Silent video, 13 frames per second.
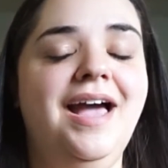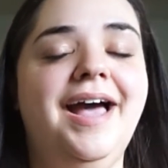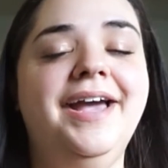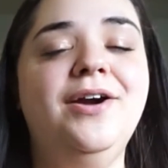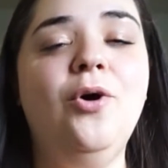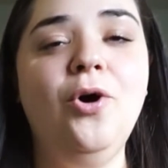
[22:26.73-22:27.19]

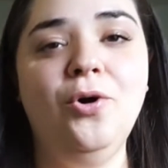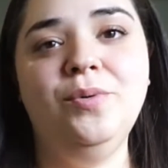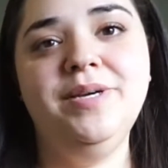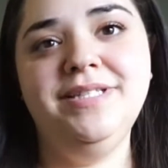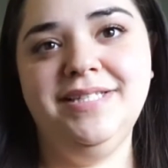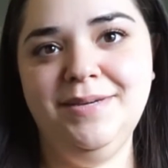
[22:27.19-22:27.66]
I
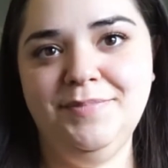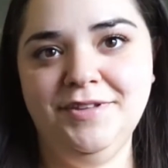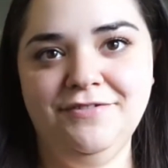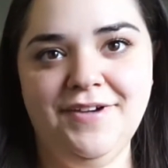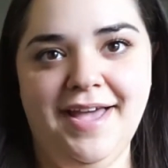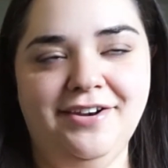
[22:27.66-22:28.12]
always keep
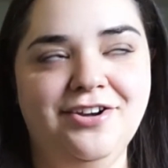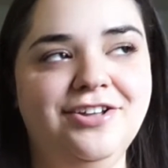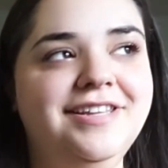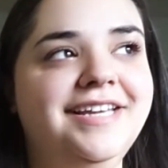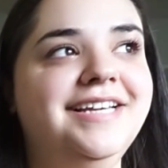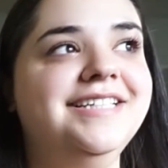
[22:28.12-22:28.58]
the fan
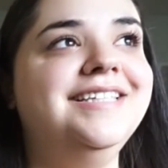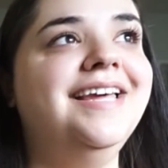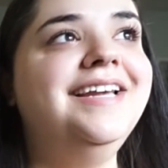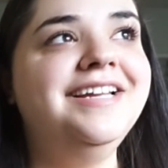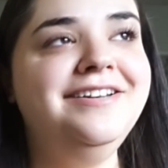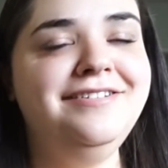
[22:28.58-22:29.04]
on, like it's
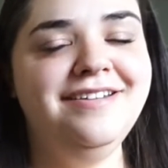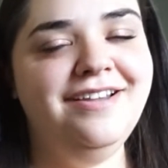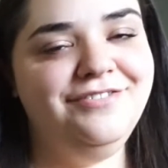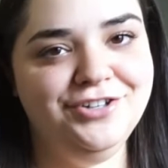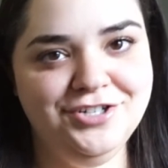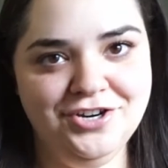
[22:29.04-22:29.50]
like
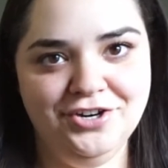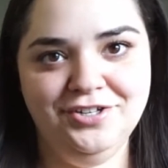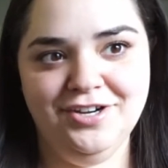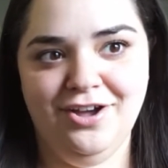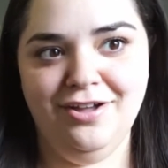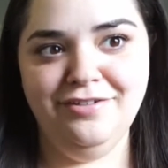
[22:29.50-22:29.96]
never
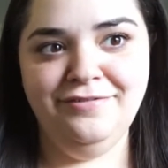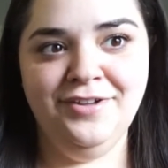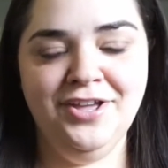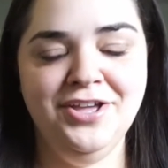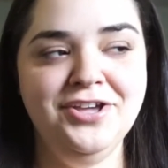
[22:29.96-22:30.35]
turned off.